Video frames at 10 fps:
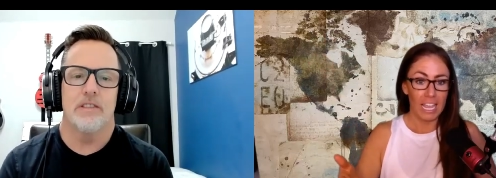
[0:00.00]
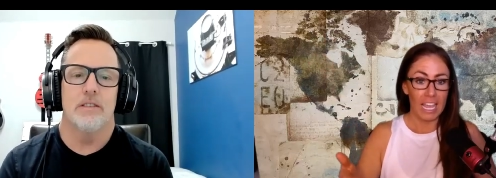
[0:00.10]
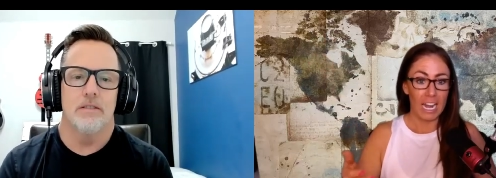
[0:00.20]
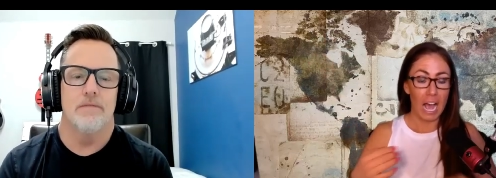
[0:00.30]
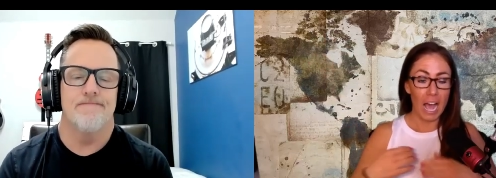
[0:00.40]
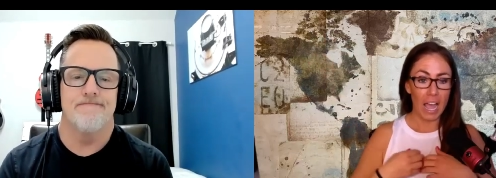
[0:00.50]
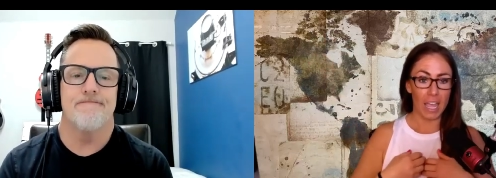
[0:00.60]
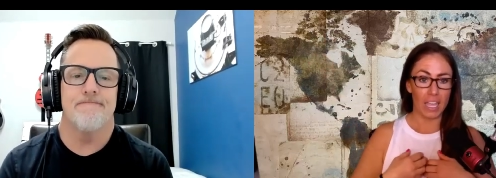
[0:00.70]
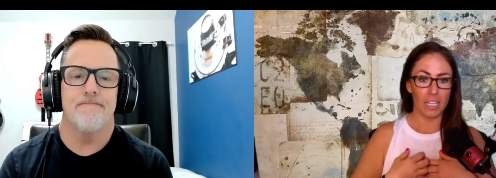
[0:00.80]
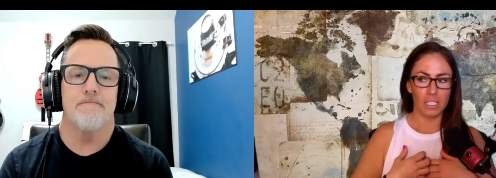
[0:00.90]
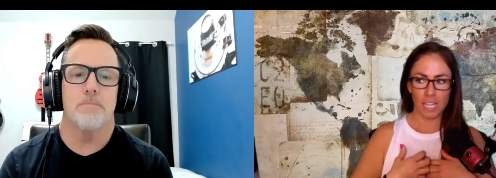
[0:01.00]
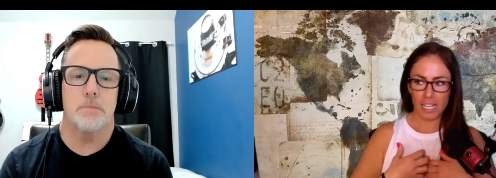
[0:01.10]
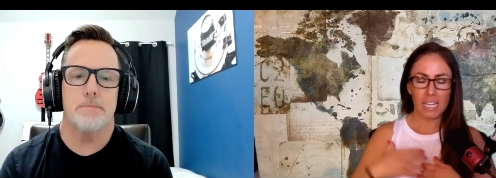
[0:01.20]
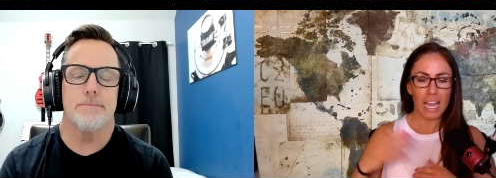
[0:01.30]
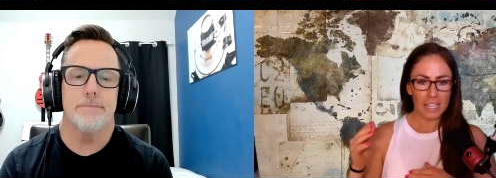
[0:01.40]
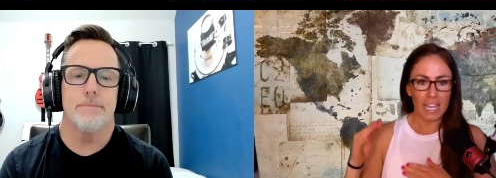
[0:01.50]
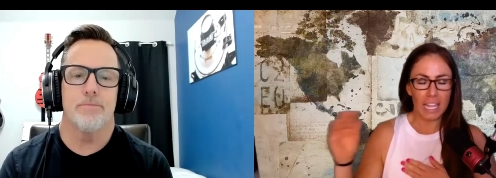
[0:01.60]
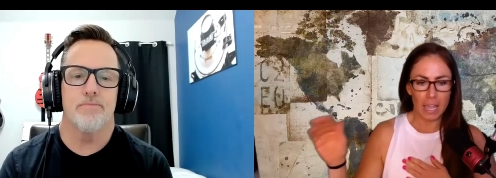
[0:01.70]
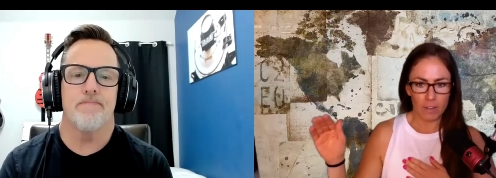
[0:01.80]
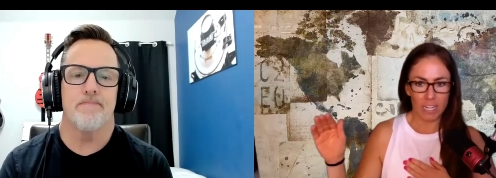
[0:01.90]
Speaker 1: And I, yes, I
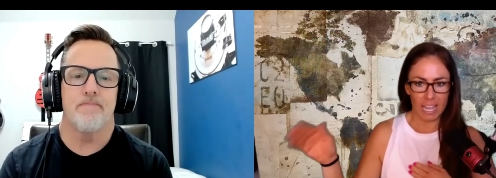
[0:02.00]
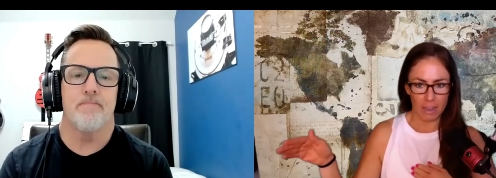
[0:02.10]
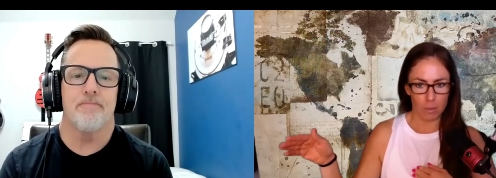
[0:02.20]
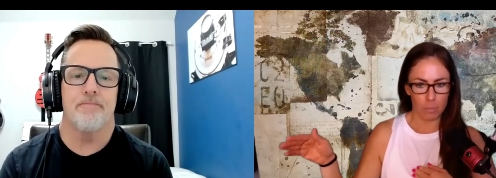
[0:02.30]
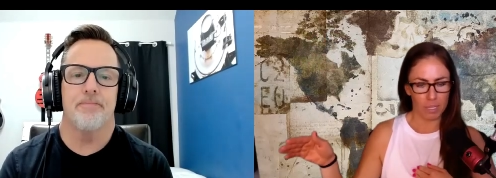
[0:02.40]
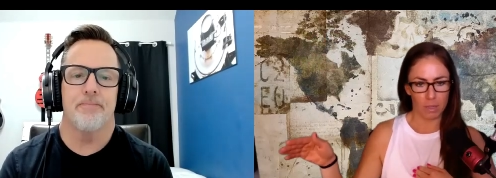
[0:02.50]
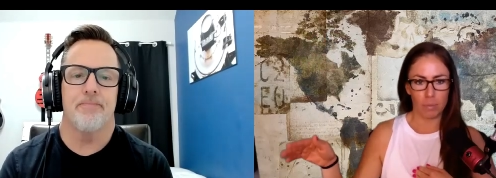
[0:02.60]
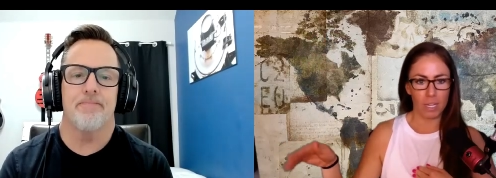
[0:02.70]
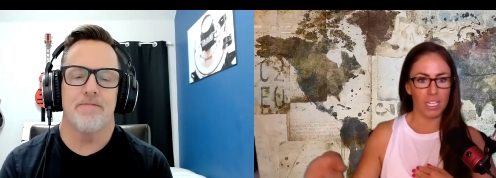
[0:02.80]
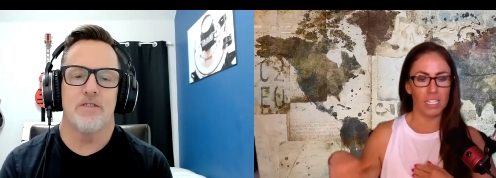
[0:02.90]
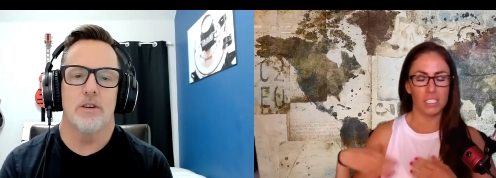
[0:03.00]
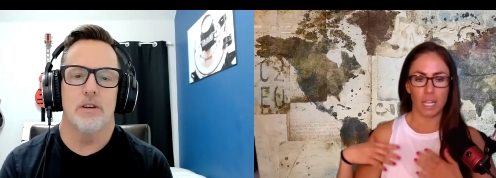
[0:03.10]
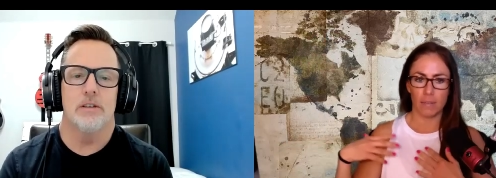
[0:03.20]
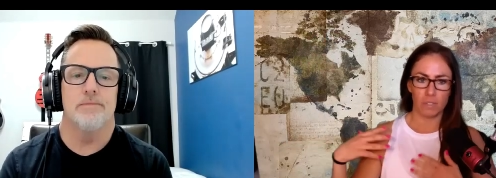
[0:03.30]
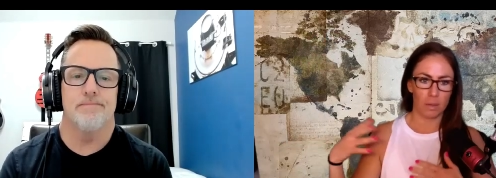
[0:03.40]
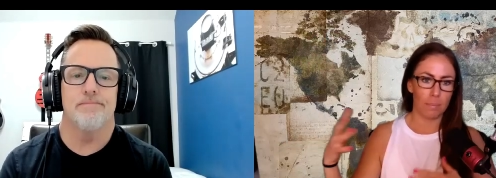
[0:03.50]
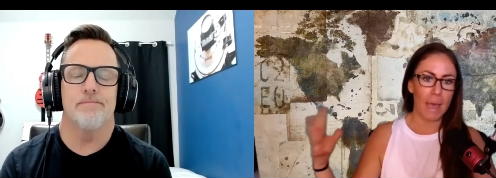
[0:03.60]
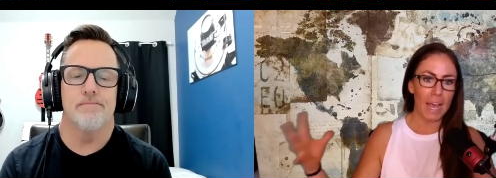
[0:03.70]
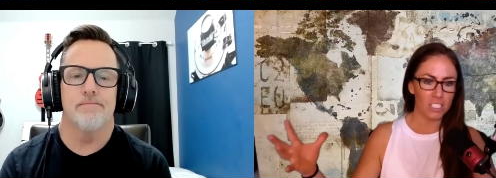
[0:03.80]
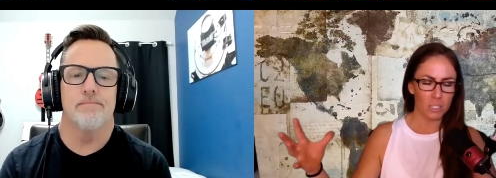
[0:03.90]
like having accountability buddies. I've done
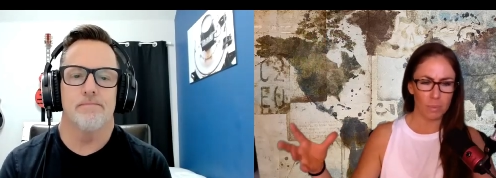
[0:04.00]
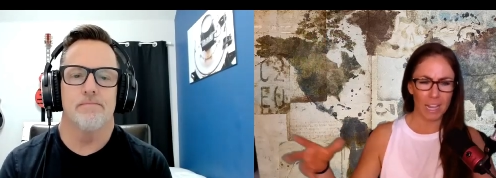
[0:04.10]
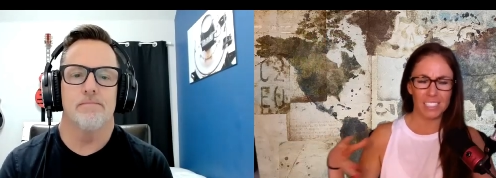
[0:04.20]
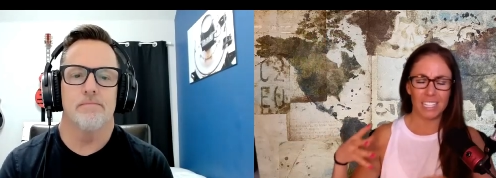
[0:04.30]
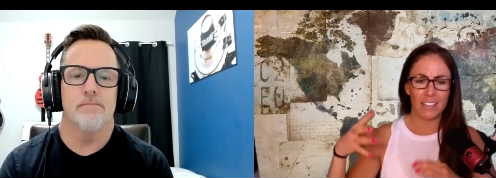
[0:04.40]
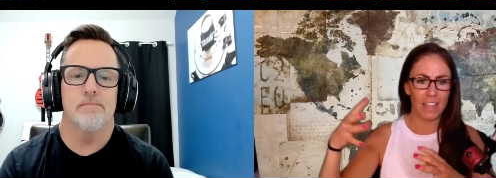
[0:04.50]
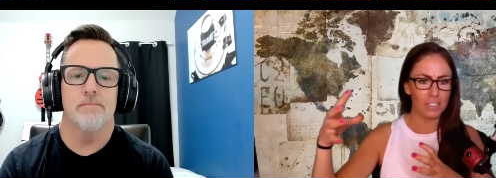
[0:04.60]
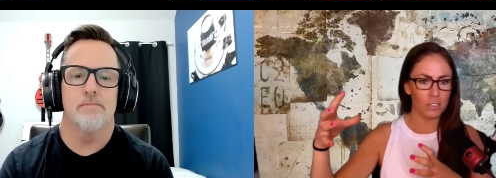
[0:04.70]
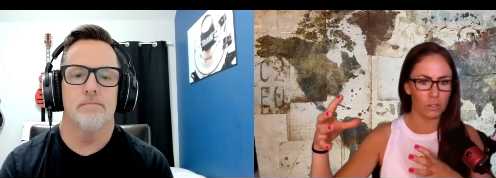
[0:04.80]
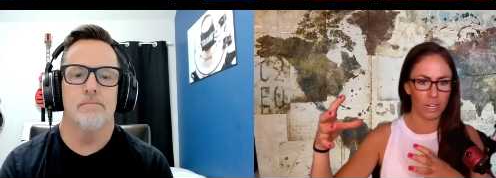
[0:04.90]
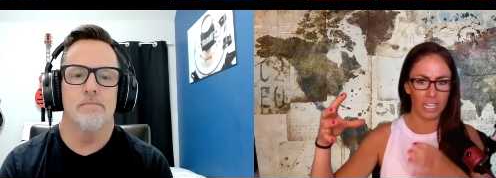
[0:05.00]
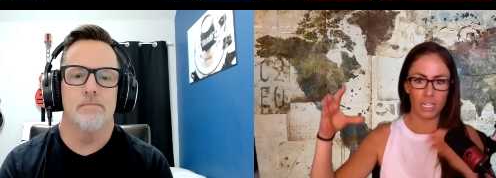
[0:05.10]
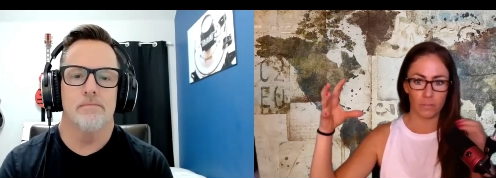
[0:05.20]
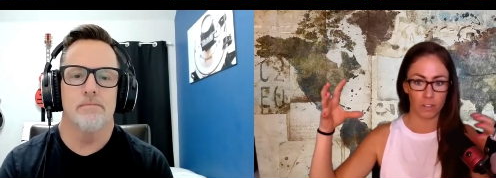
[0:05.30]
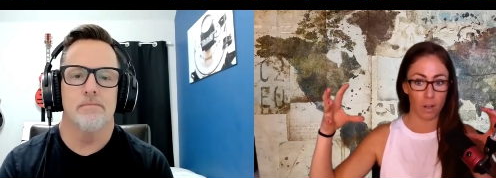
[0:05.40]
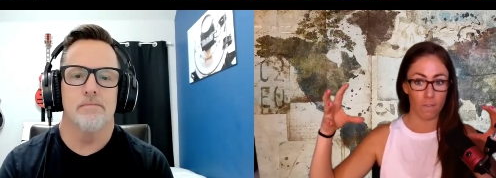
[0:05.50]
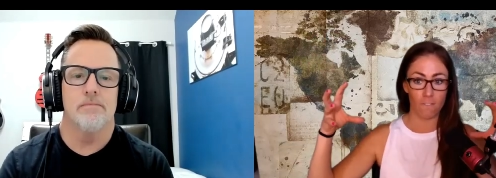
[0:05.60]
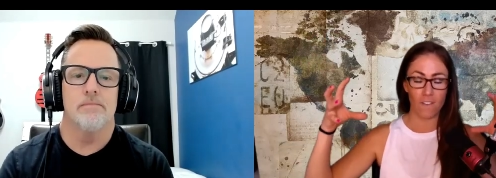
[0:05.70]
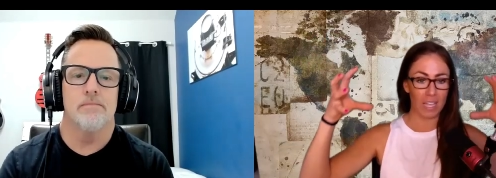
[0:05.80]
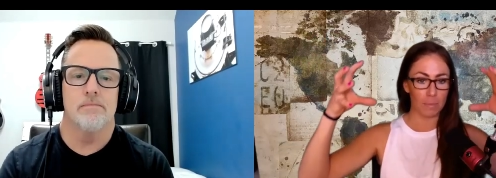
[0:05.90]
masterminds, and that's great if you're all
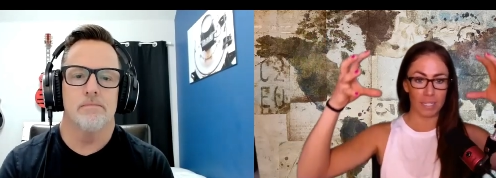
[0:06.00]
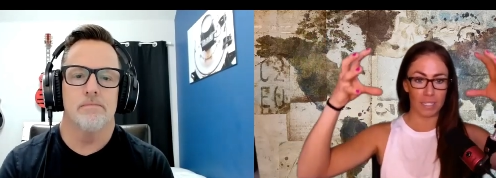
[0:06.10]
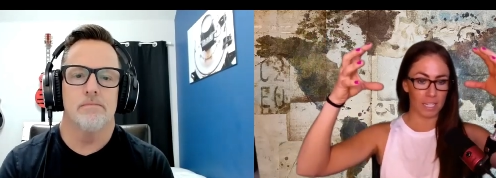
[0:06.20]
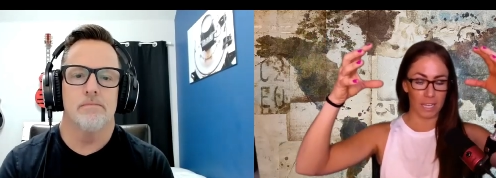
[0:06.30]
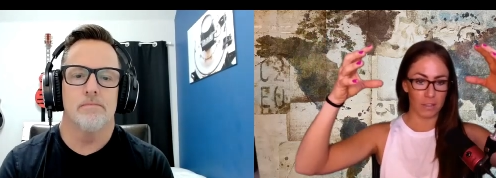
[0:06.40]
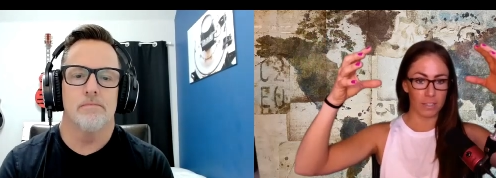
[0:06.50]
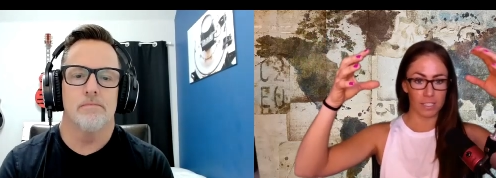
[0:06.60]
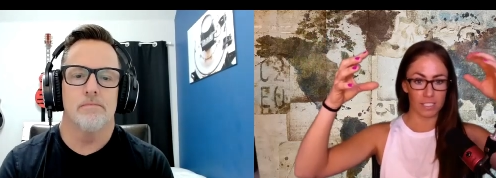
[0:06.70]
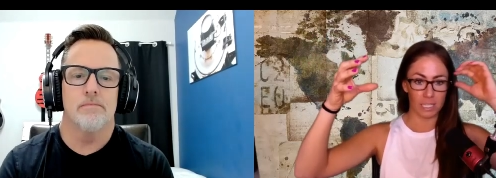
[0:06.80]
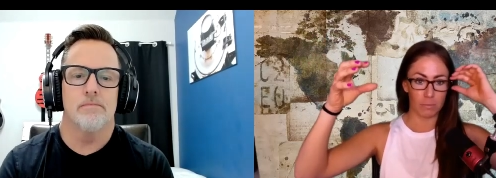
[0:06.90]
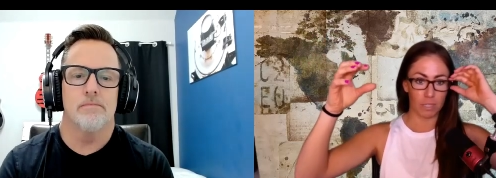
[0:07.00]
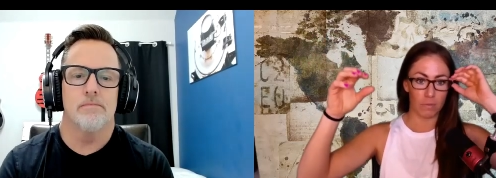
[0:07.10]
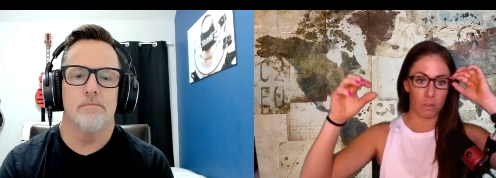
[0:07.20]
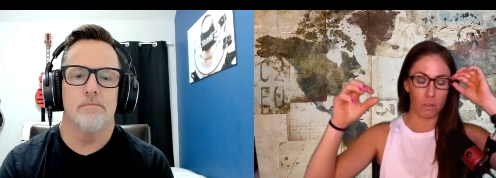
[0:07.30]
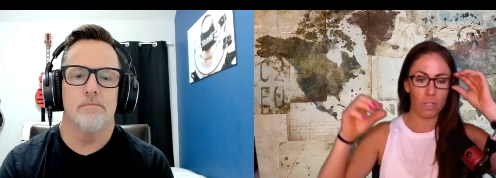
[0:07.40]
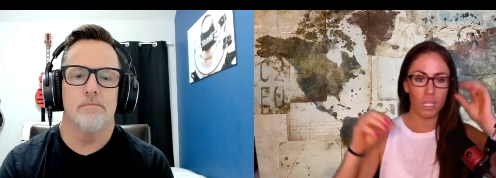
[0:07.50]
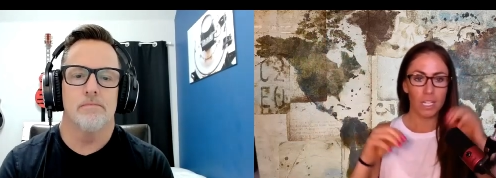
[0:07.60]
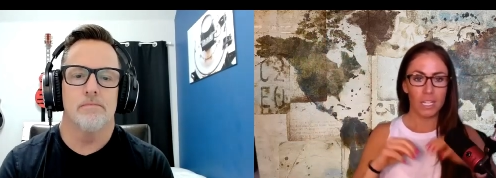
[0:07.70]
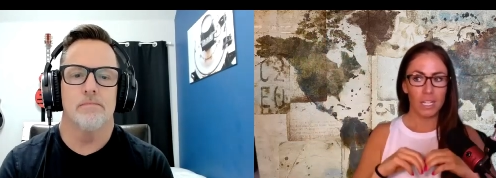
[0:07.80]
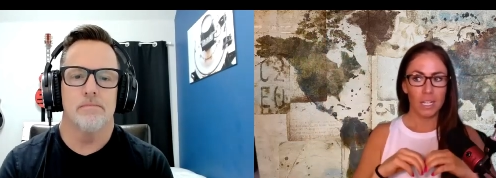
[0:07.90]
vibing together at the same level.
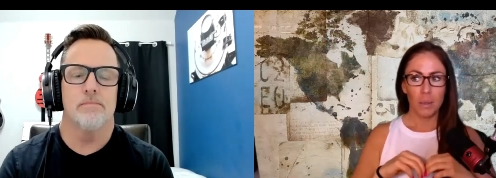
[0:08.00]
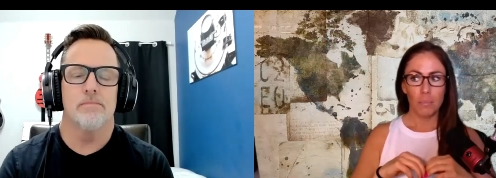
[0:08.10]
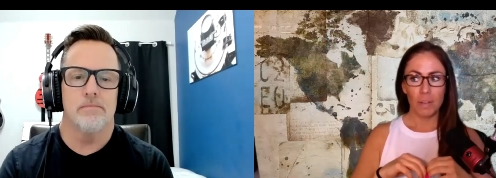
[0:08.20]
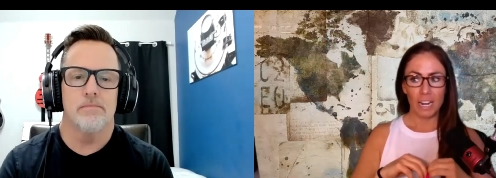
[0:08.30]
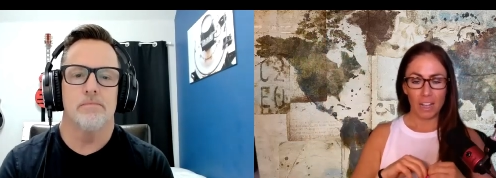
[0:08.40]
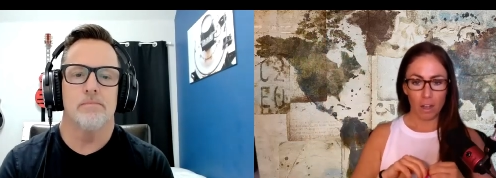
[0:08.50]
But I